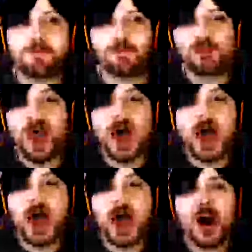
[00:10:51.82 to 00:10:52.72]

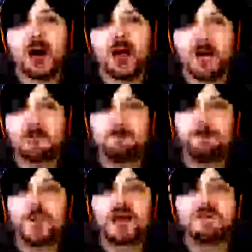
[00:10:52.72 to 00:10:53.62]
No!
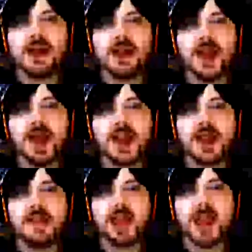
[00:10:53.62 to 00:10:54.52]
But we nearly
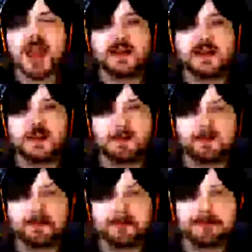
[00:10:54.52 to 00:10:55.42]
did it!
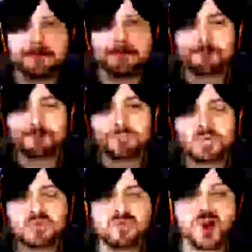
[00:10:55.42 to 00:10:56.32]

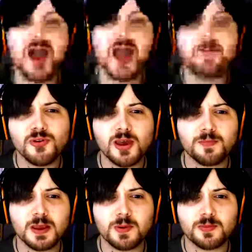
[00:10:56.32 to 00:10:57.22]
Crap! I feel like
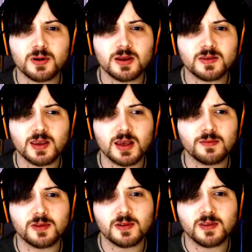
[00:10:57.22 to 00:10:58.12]
people probably think
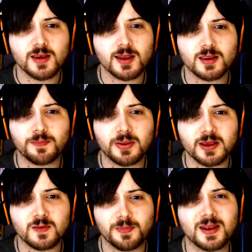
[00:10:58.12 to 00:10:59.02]
I'm just taking the
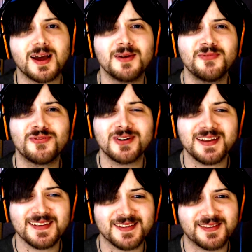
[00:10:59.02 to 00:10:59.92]
piss, but I'm
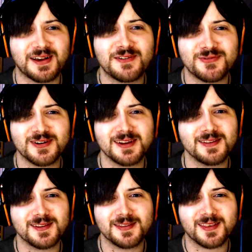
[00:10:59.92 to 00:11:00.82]
freaking suffering
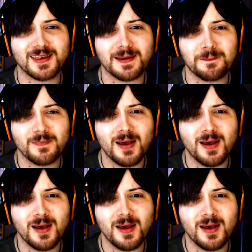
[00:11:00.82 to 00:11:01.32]
in this game.